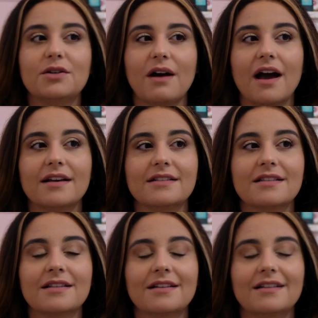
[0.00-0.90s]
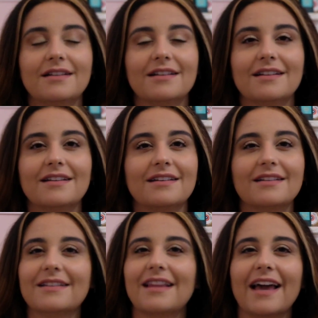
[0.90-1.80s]
guys
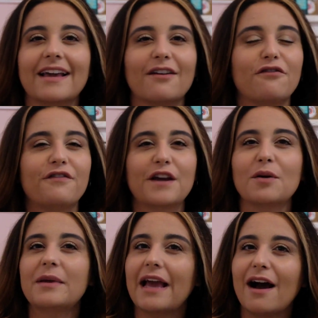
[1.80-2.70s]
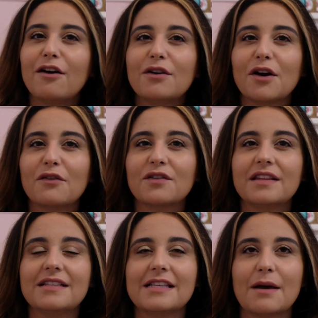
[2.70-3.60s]
like figure me out over
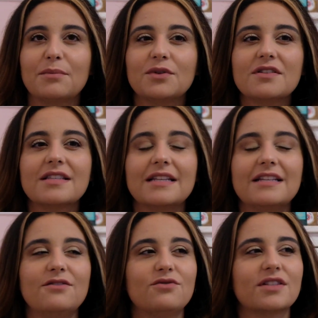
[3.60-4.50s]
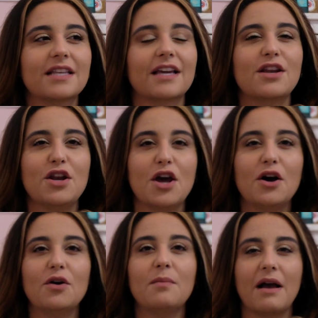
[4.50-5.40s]
these samples, and you just like
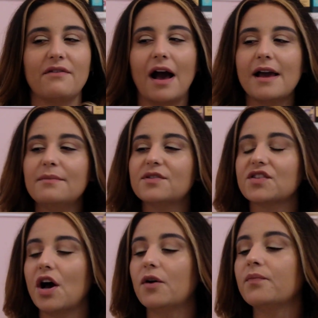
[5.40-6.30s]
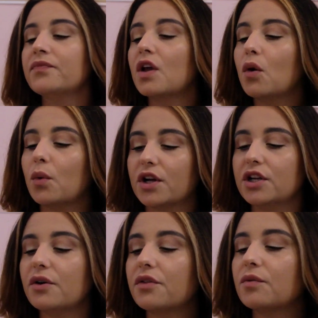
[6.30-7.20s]
know my vibe. So we're
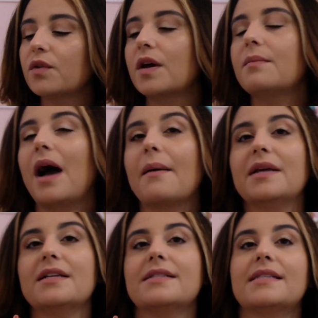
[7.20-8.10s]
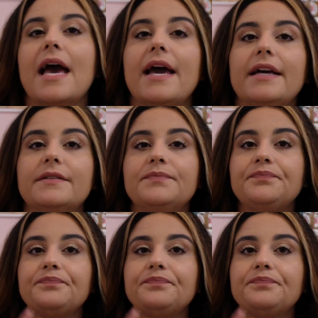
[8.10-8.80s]
gonna go through them. I'm gonna say